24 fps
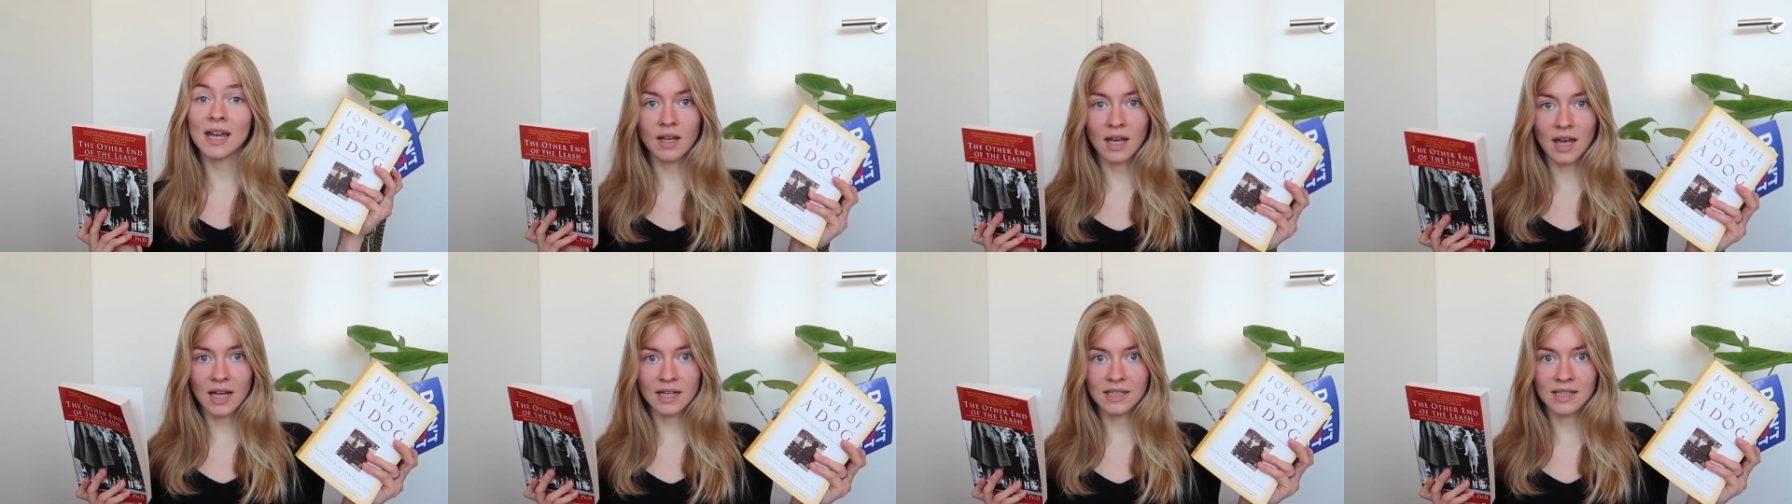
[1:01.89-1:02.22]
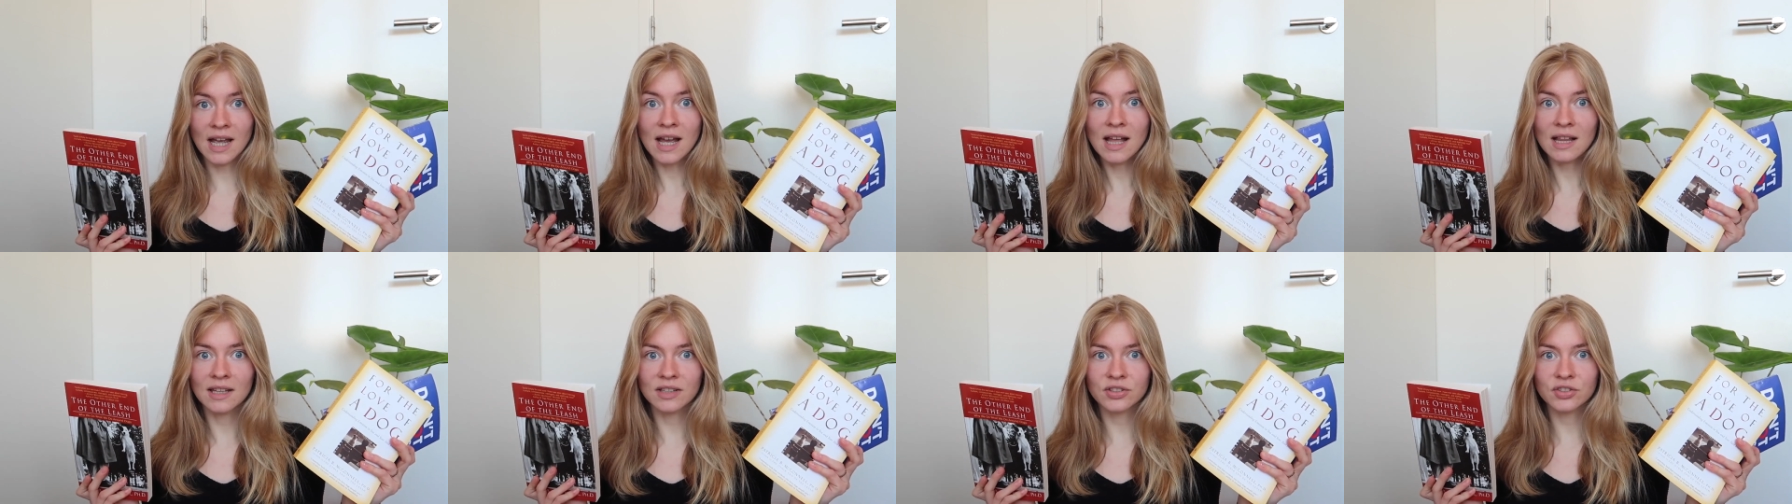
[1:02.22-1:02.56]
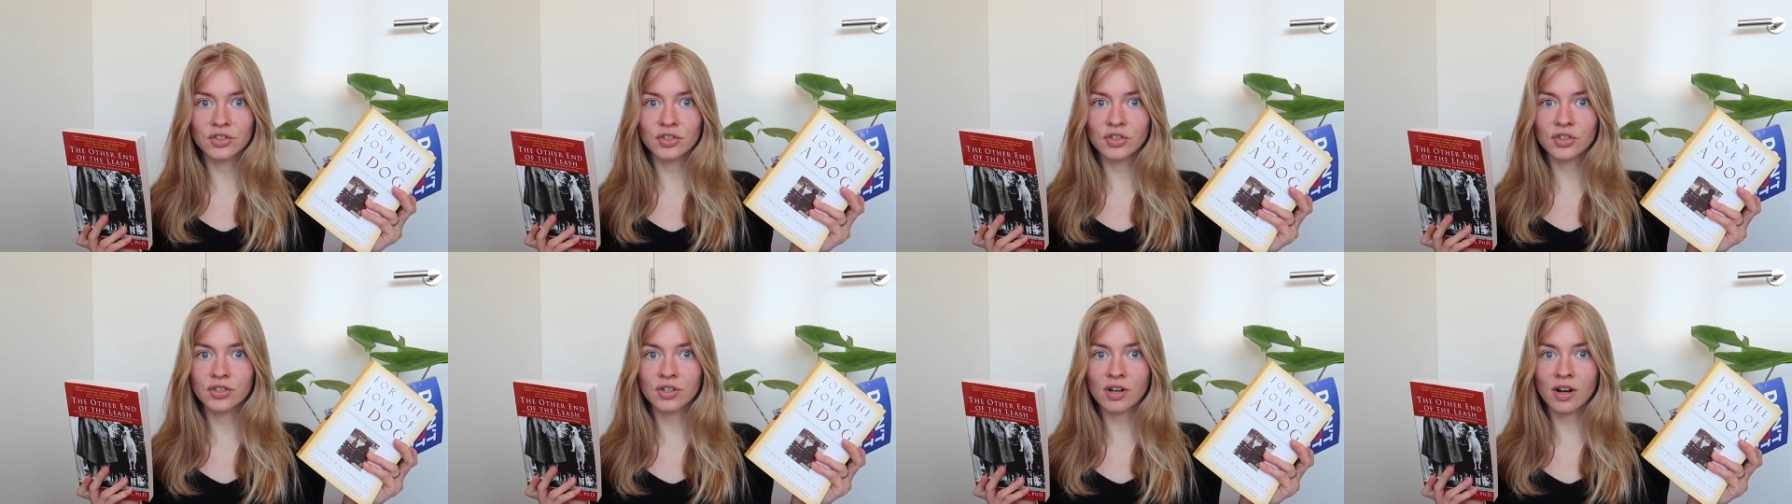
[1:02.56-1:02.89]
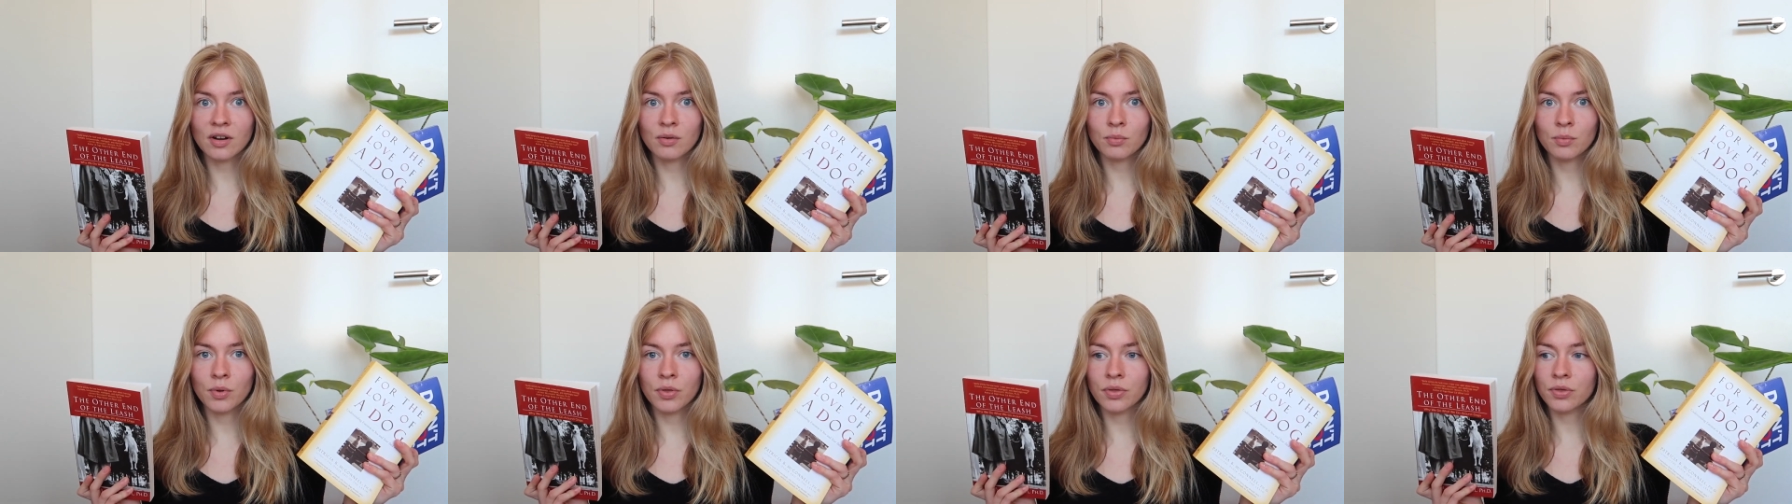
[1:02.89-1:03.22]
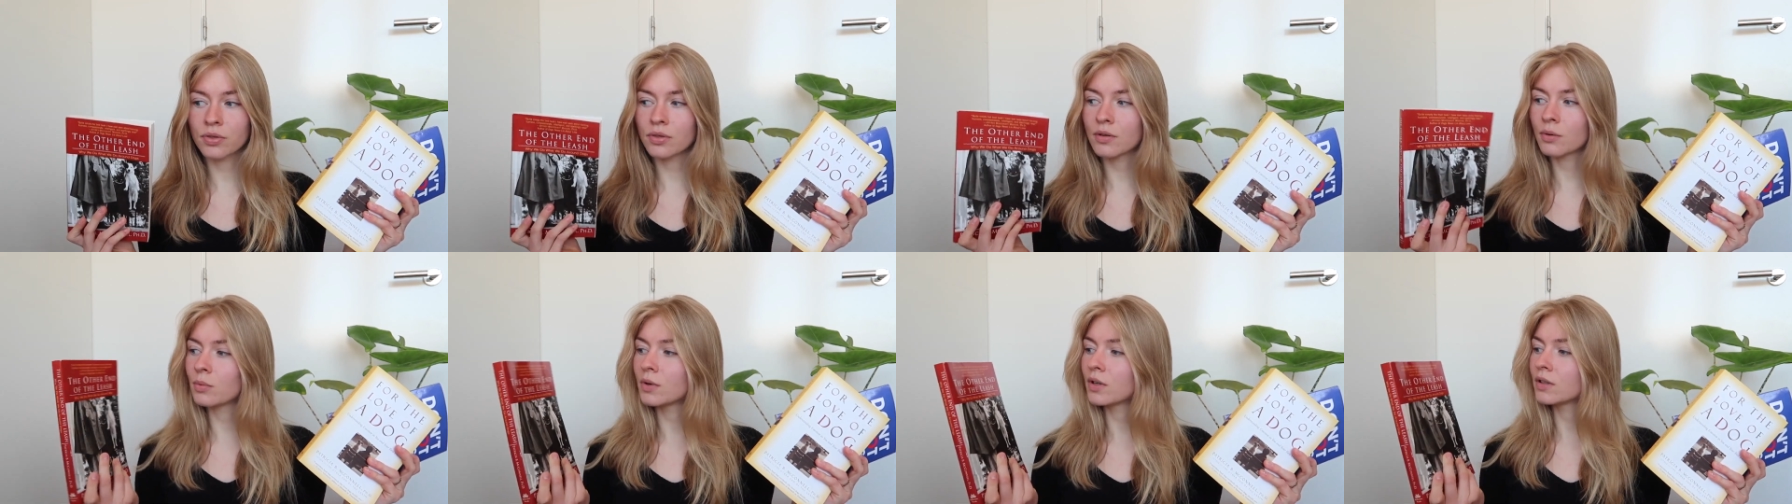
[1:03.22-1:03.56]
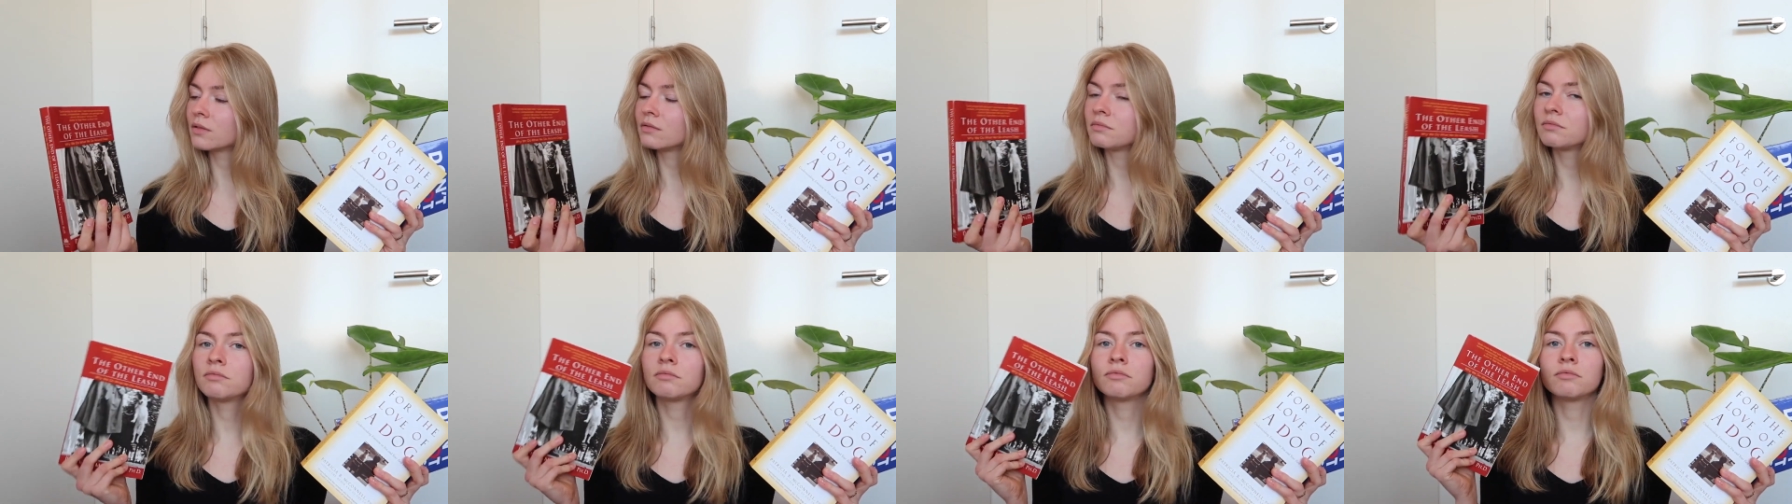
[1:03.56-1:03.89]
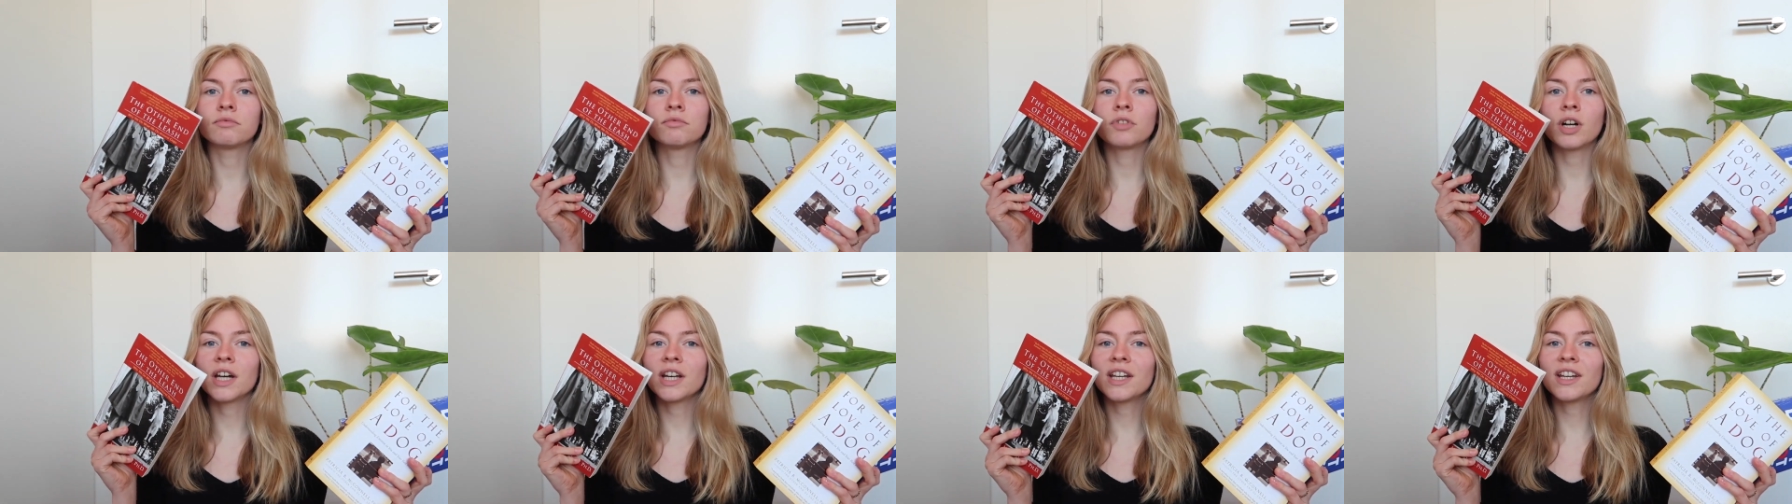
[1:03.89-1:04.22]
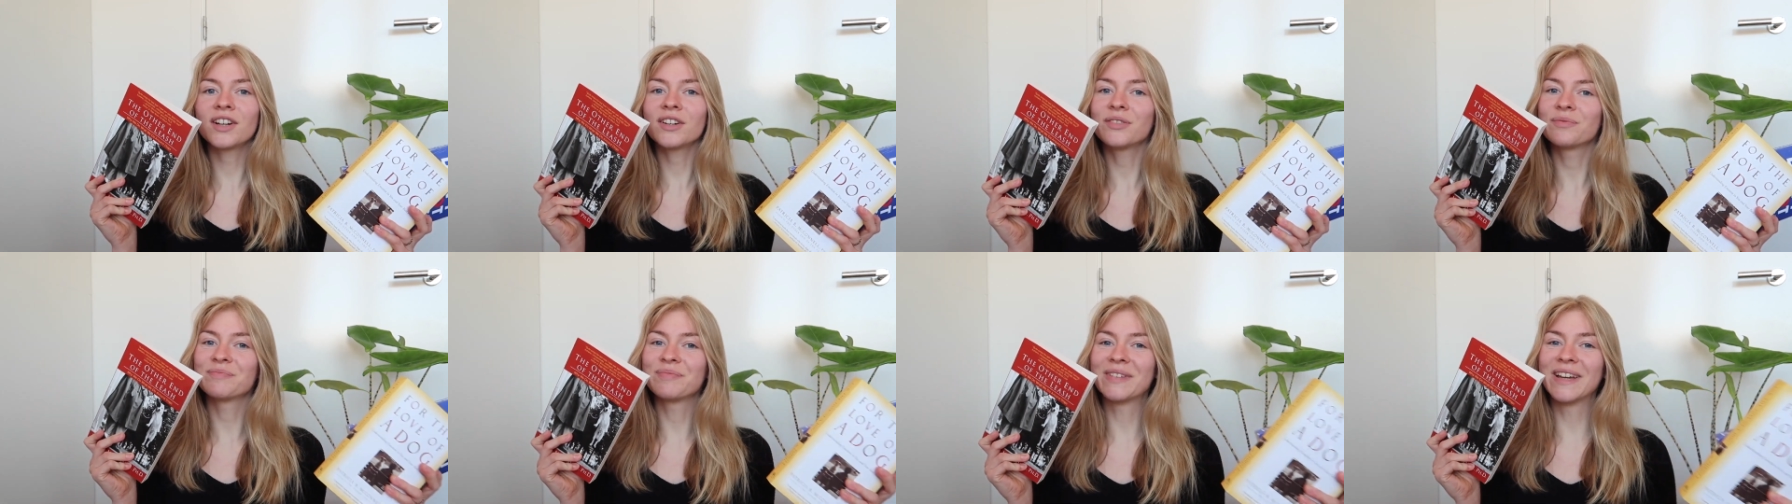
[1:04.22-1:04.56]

And yeah, let's just start with the one right here.